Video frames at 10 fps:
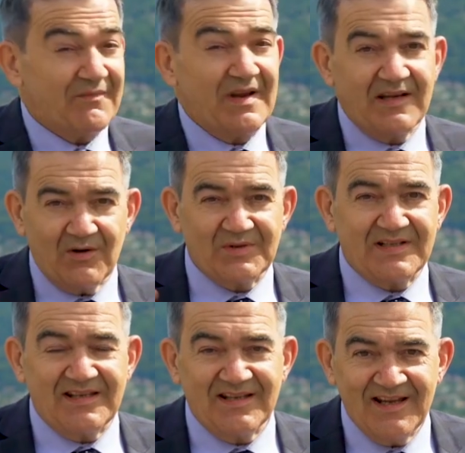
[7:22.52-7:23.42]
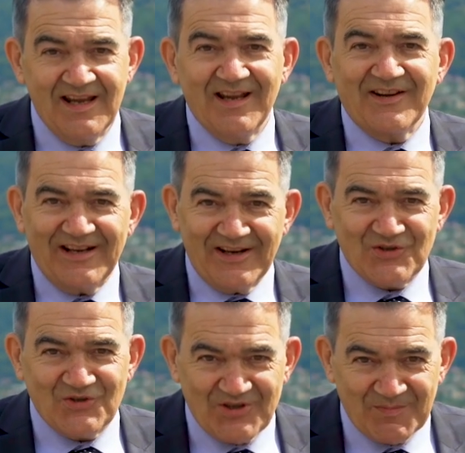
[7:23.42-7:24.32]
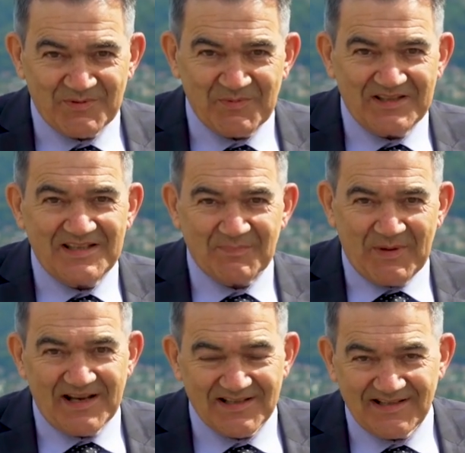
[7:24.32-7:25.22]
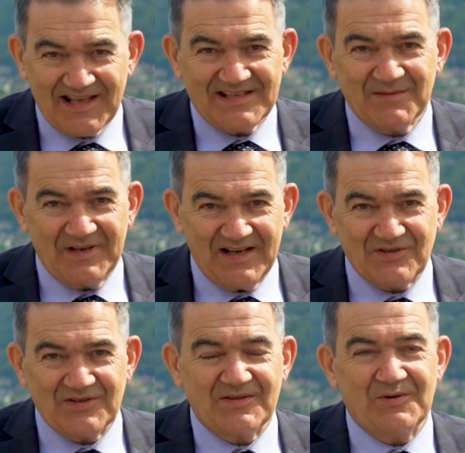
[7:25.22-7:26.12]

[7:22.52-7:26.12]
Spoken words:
have very long-standing relationships with these banks and asset managers.